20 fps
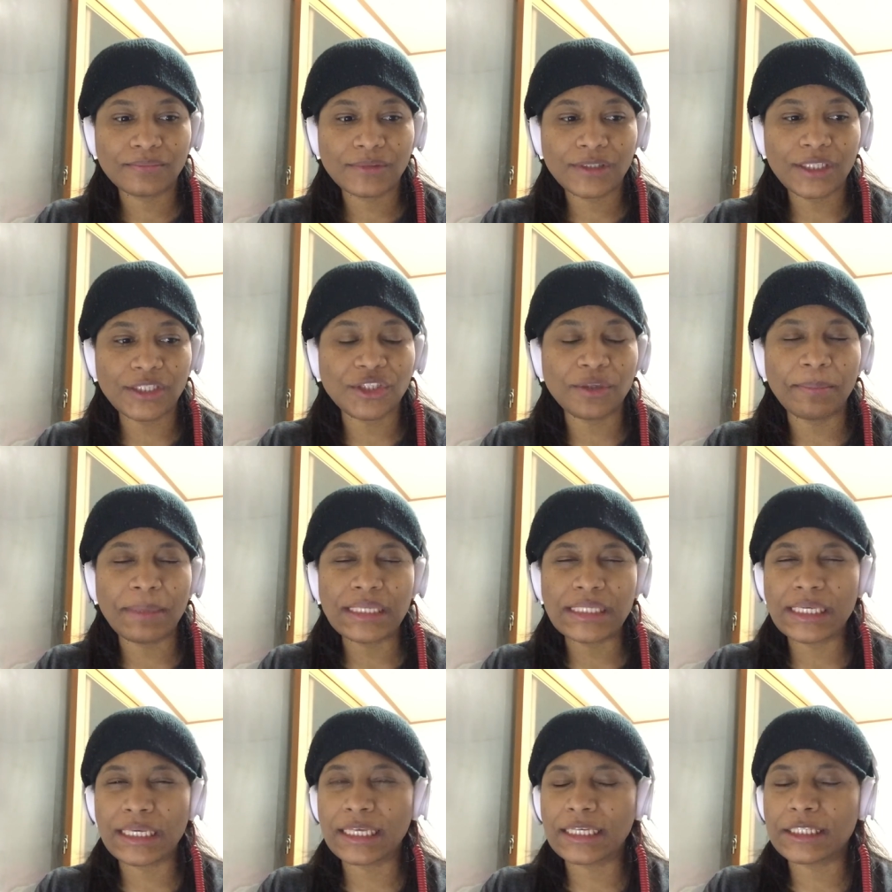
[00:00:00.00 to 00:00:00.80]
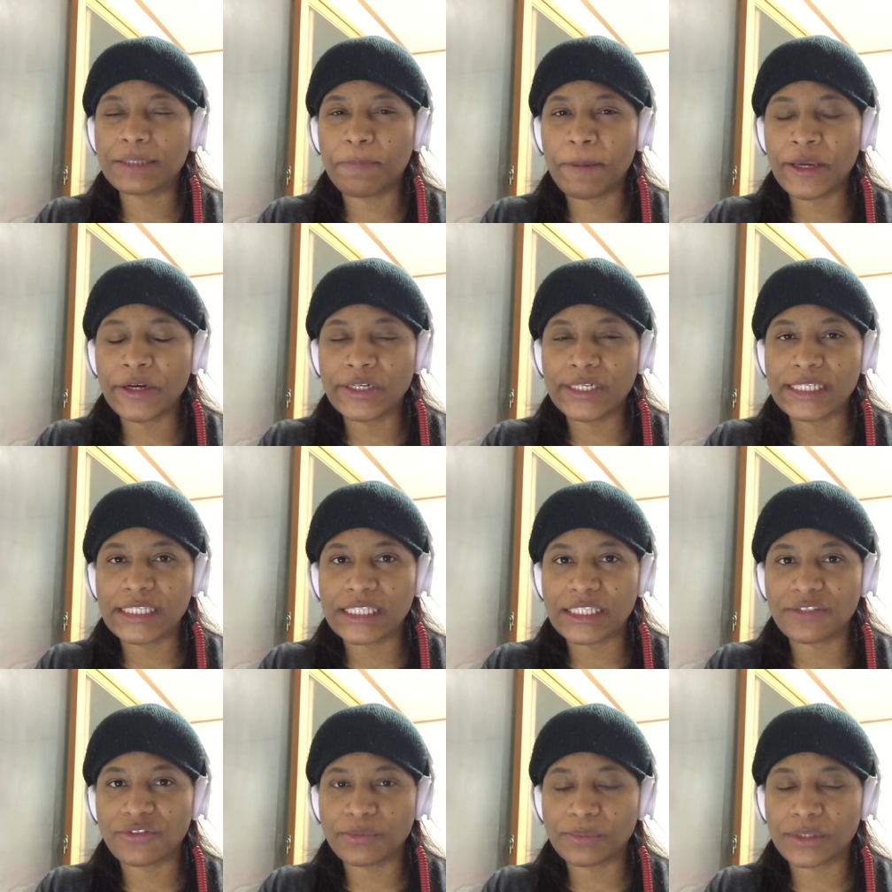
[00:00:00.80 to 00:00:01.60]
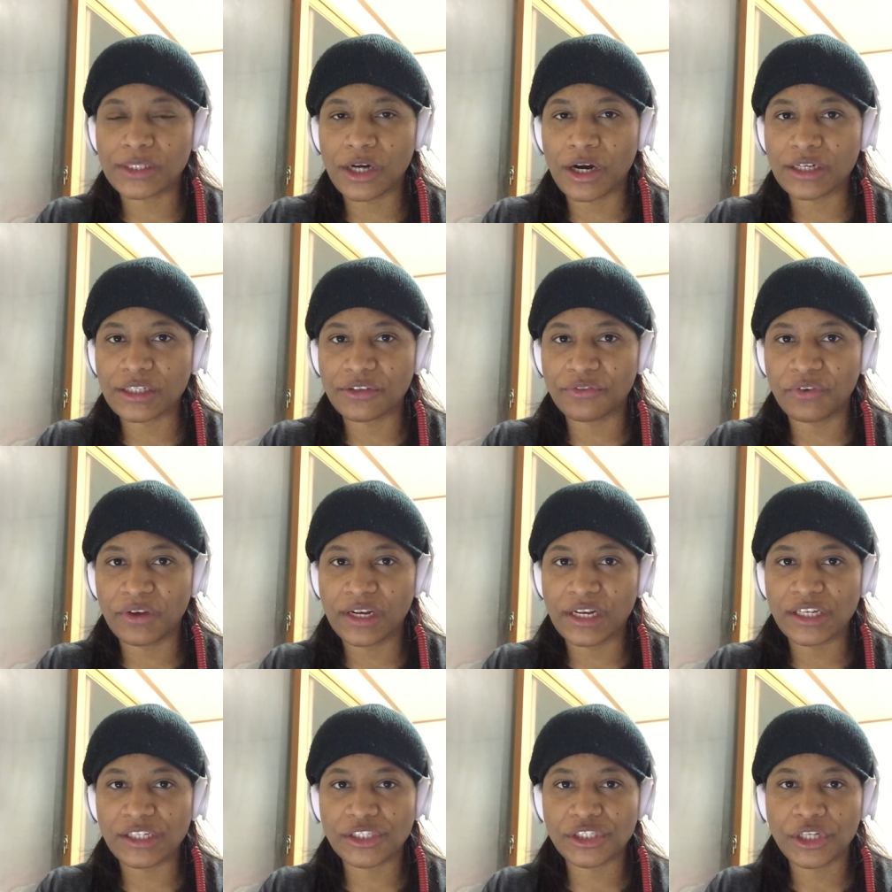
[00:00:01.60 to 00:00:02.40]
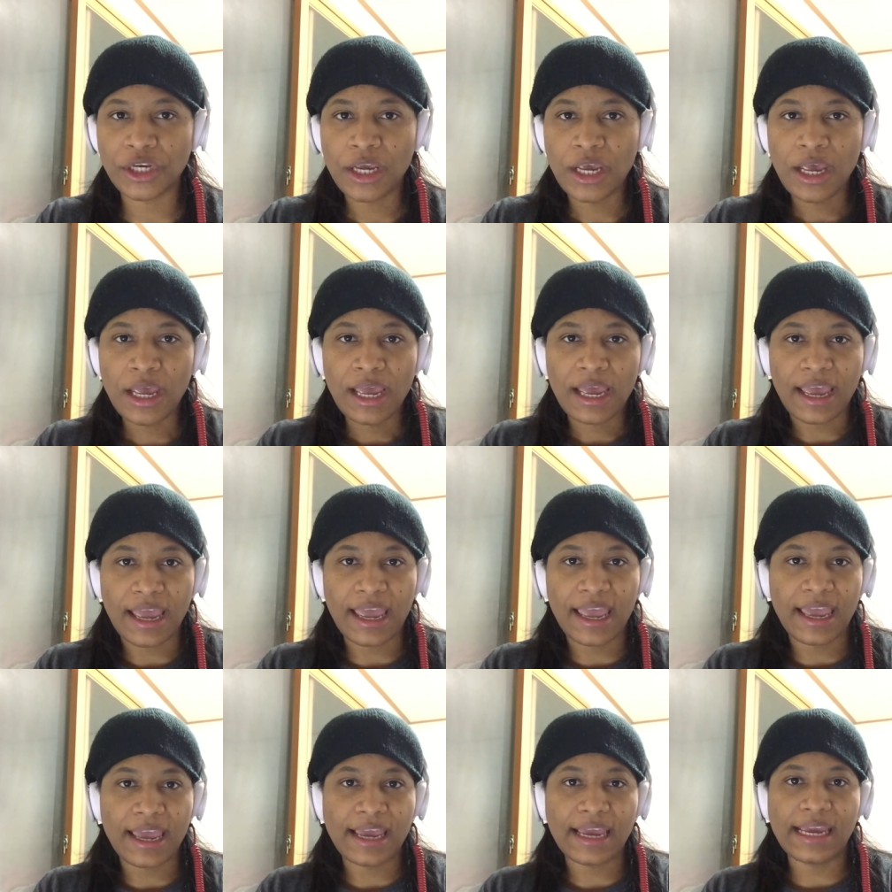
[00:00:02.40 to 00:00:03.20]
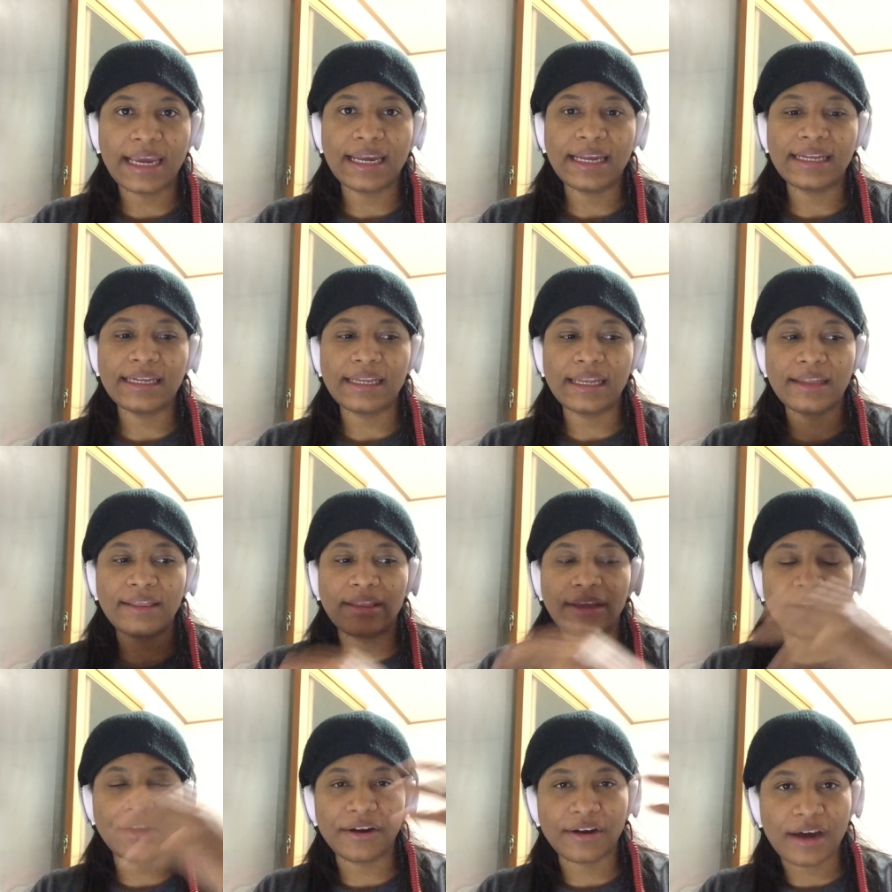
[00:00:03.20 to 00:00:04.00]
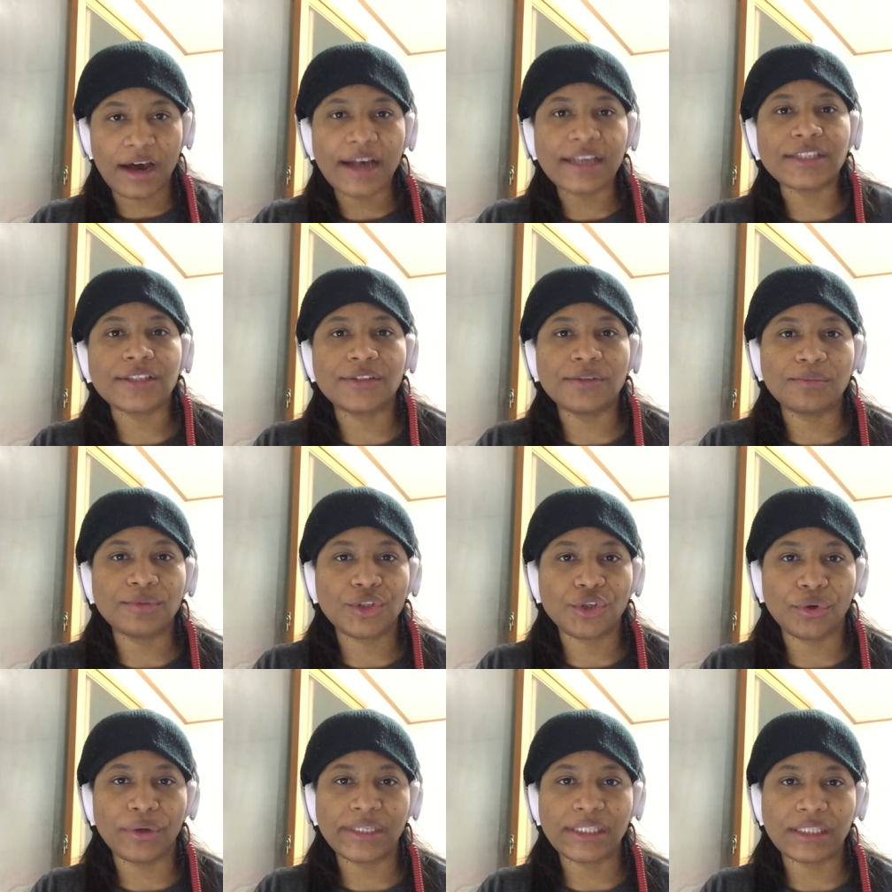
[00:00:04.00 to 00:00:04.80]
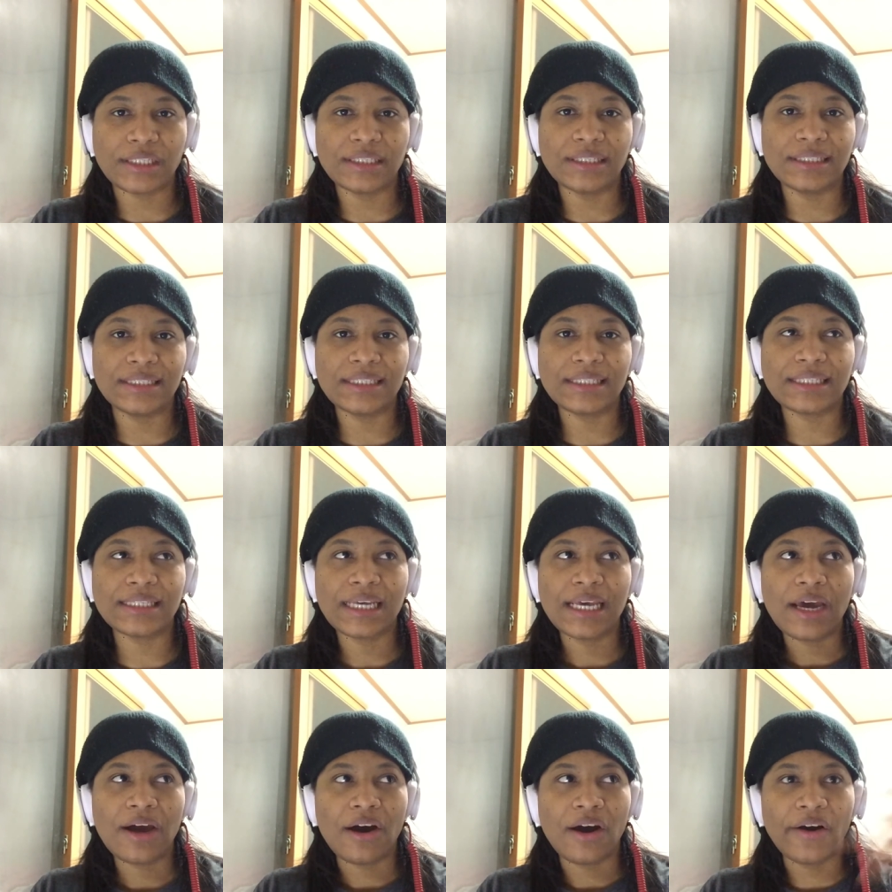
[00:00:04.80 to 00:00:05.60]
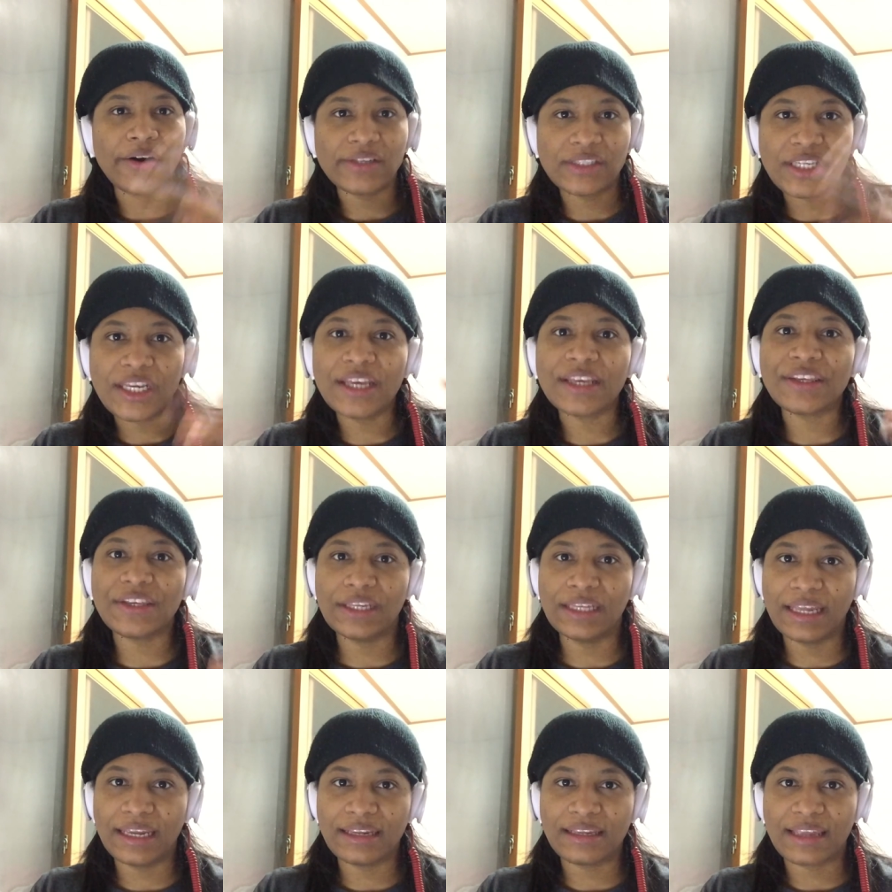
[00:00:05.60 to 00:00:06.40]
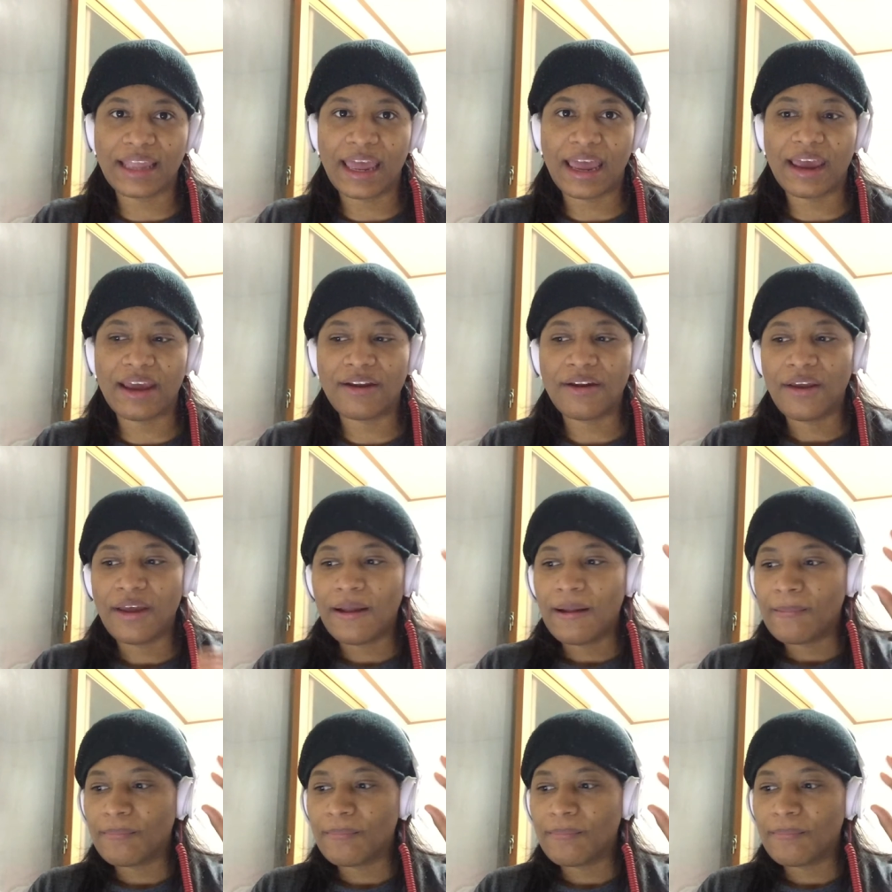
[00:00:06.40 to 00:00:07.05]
such amazing experiences from start to finish, and their costume choices articulate that.